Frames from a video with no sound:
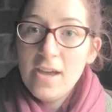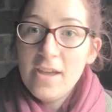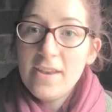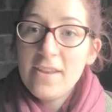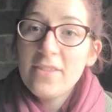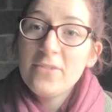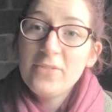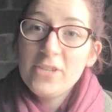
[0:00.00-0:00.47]

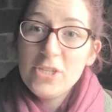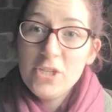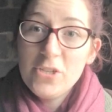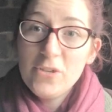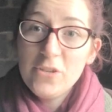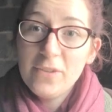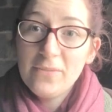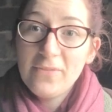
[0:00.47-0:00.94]
Another issue
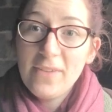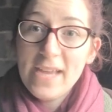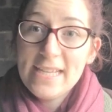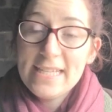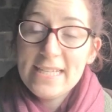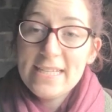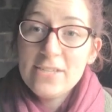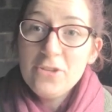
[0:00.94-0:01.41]
you can
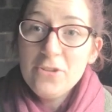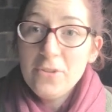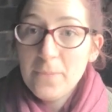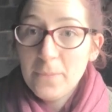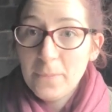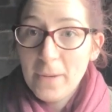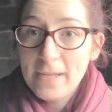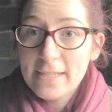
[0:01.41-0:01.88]
face, this is
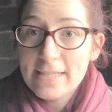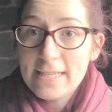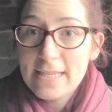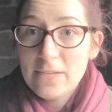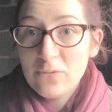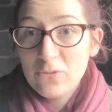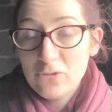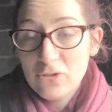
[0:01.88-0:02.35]
during
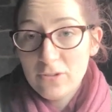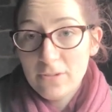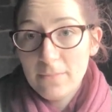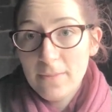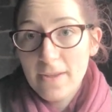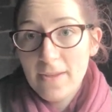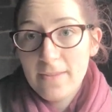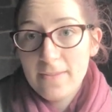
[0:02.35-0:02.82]
pregnancy or
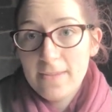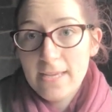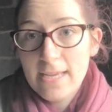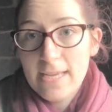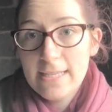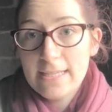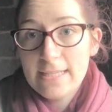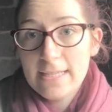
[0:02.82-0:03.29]
during birth,
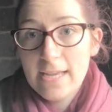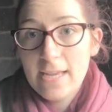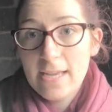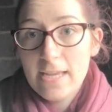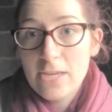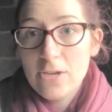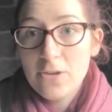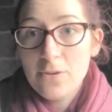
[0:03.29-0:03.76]
is
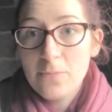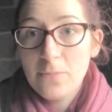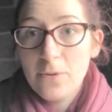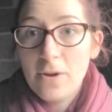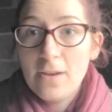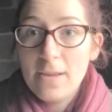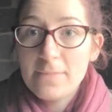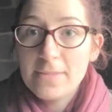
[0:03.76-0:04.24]
a ewe
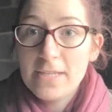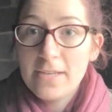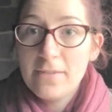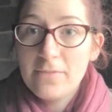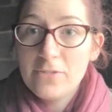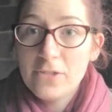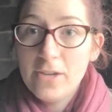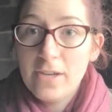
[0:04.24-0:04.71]
prolapse in
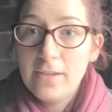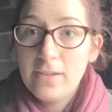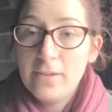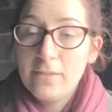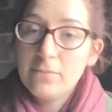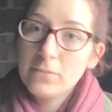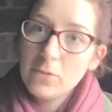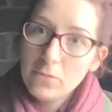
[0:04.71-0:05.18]
her vagina,
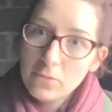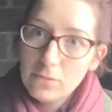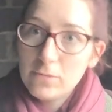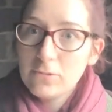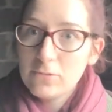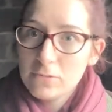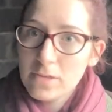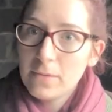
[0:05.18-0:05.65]
or
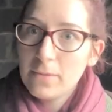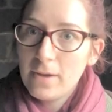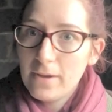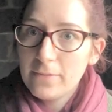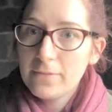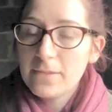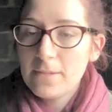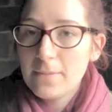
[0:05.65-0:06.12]
also
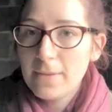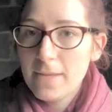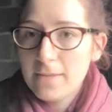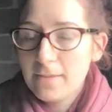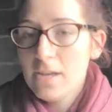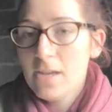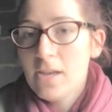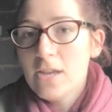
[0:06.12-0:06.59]
after the
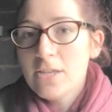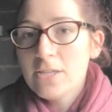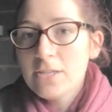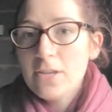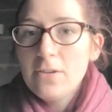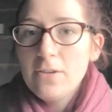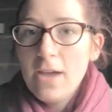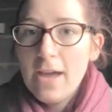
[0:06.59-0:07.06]
birth.
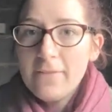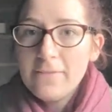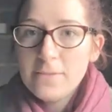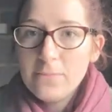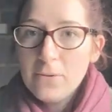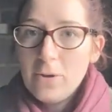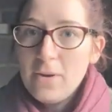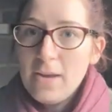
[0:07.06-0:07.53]
So have
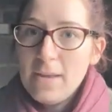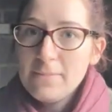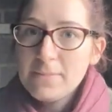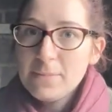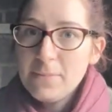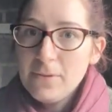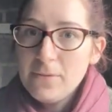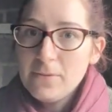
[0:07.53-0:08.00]
some
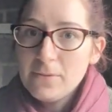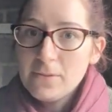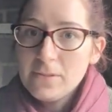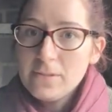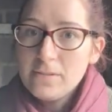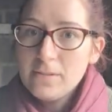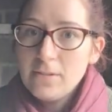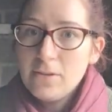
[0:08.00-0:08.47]
prolapse
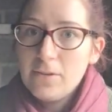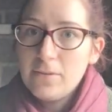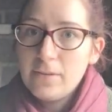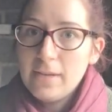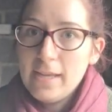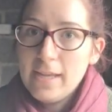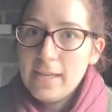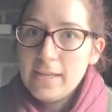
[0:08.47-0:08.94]
spoons
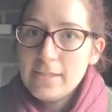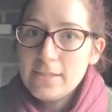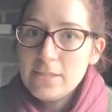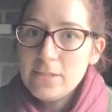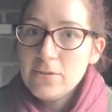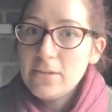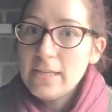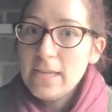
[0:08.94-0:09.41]
on hand.
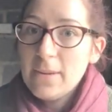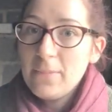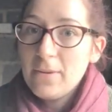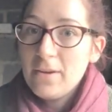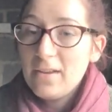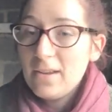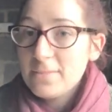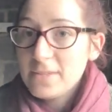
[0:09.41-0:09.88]
You can get
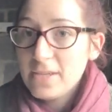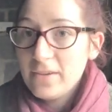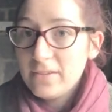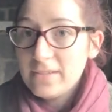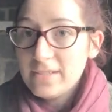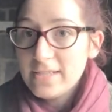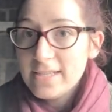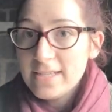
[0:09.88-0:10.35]
prolapse
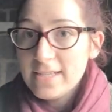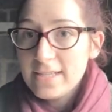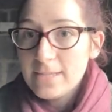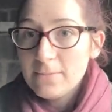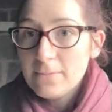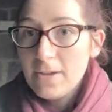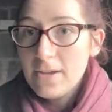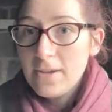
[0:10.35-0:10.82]
harnesses
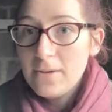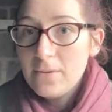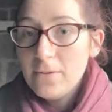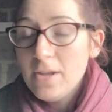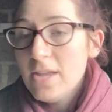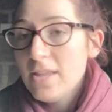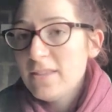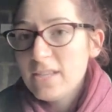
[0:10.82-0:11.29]
as
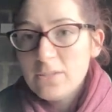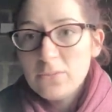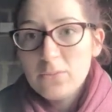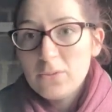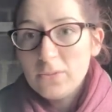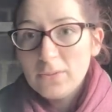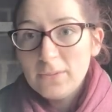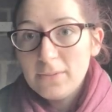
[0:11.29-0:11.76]
well. There's
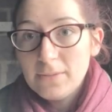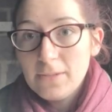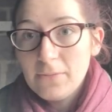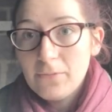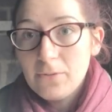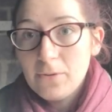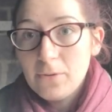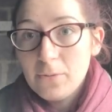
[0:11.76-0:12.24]
all sorts of
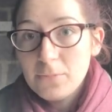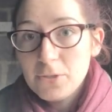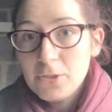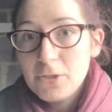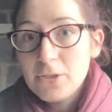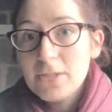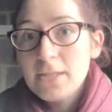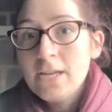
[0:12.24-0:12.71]
different
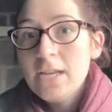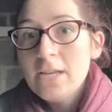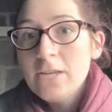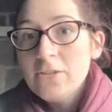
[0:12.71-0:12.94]
options.